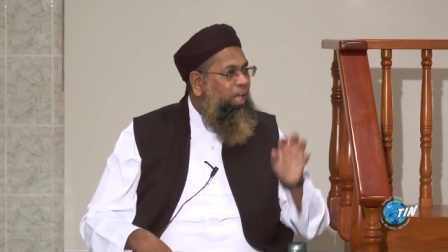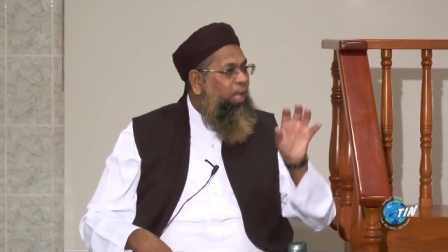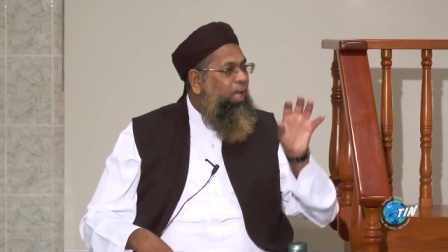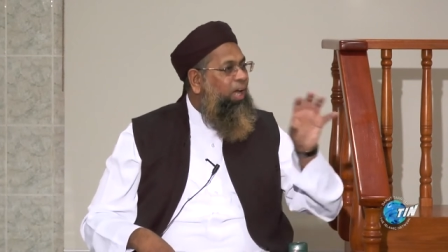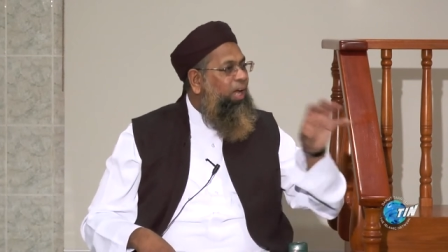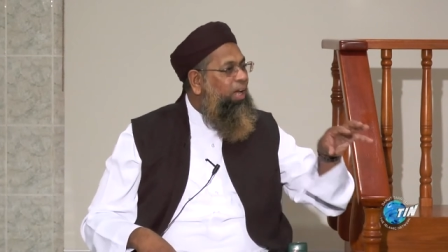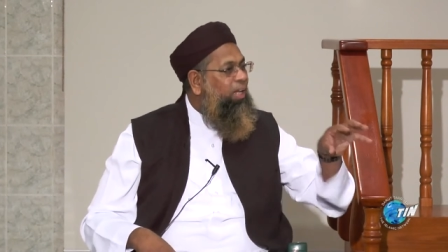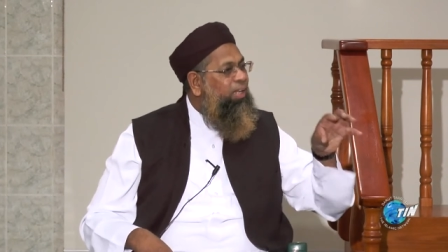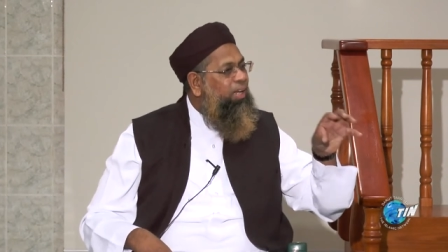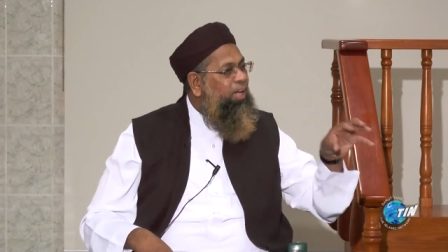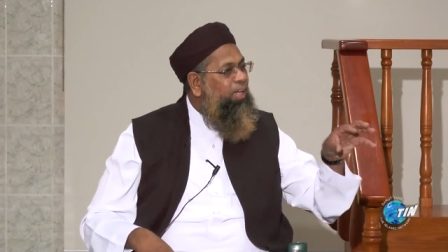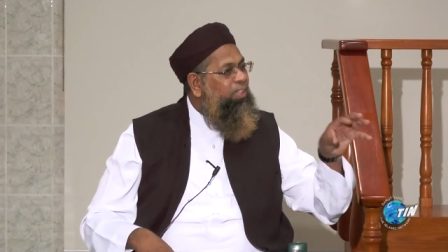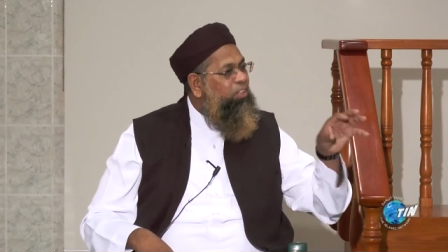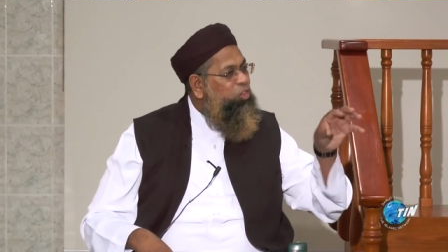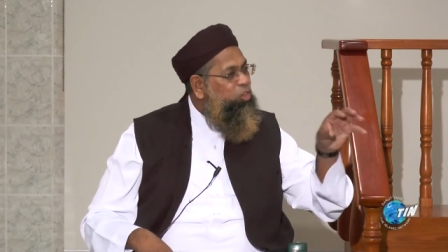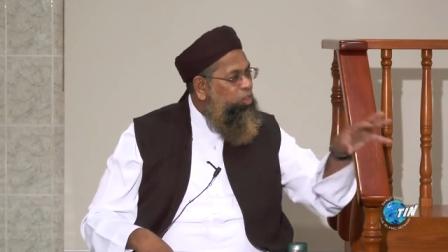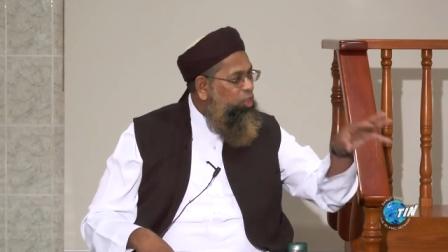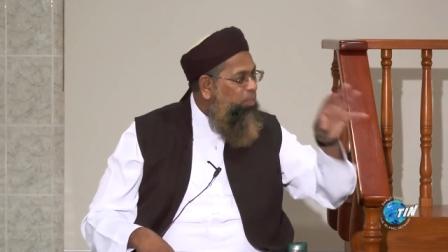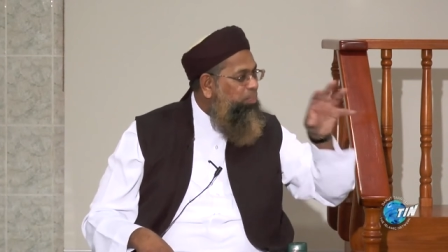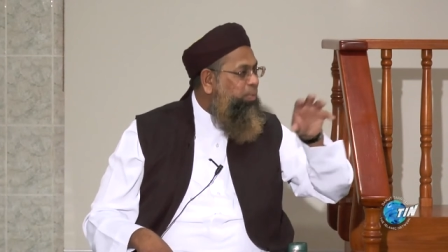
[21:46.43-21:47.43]
Haya is
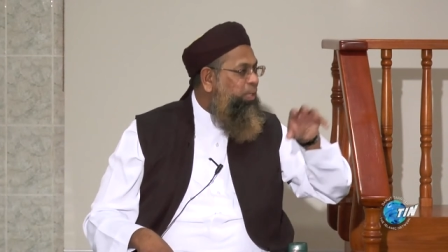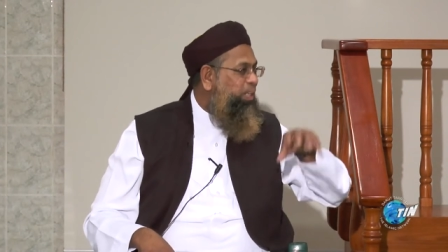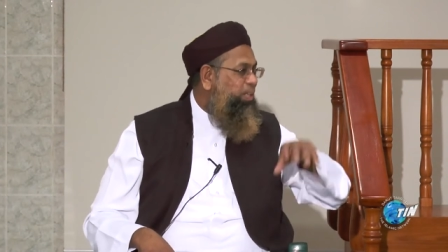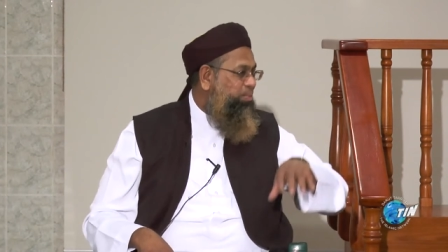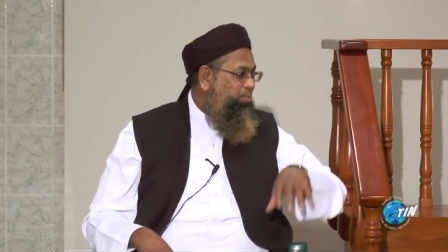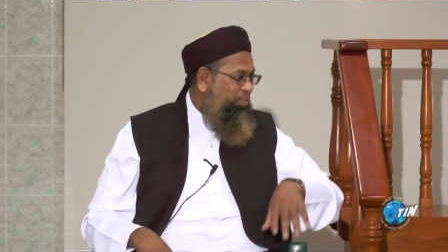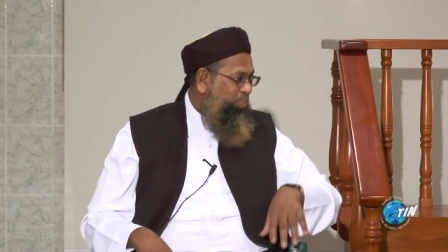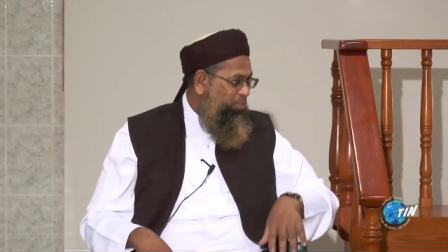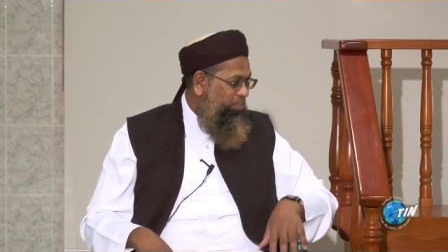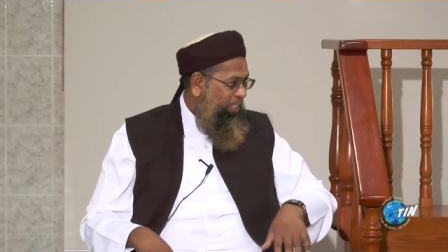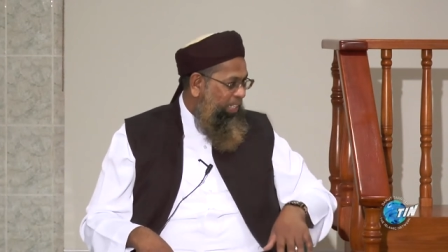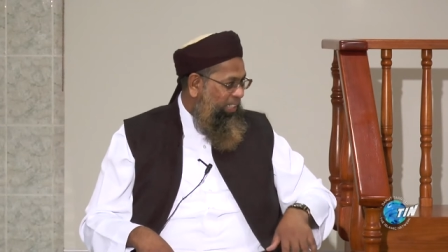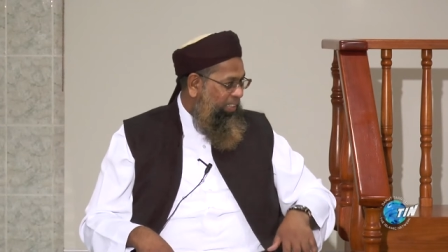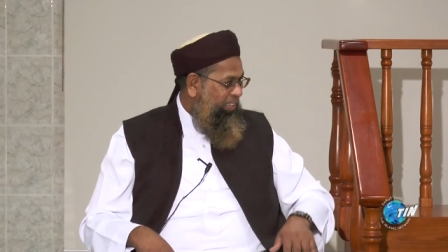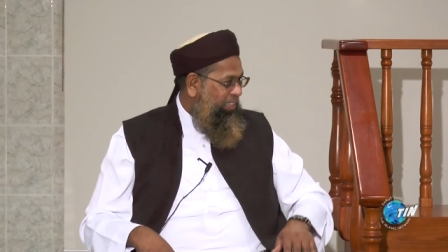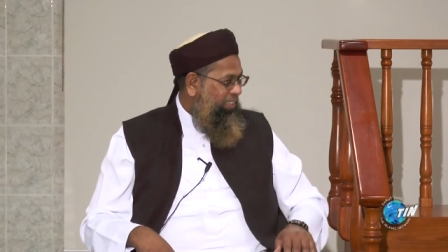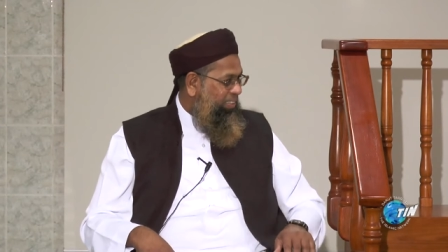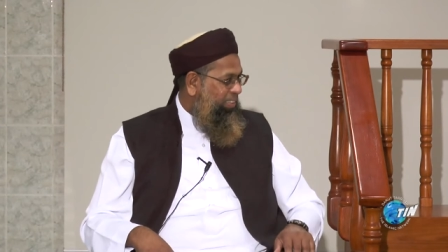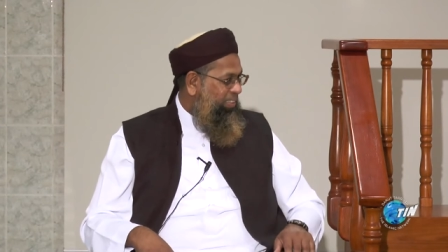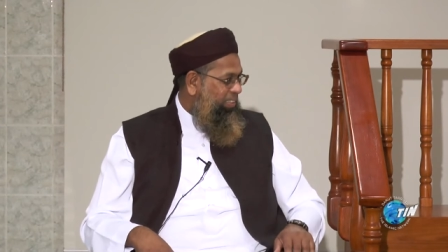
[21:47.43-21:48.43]
stopping him from that.